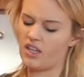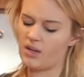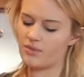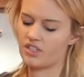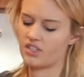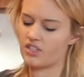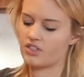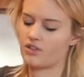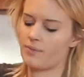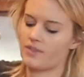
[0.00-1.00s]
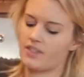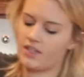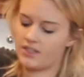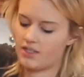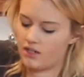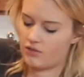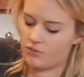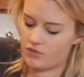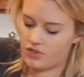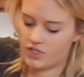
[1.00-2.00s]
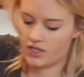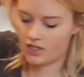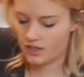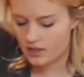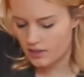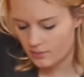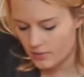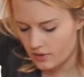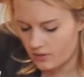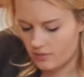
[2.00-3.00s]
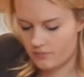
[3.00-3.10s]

And I'm just going to scrape the sides down one more time.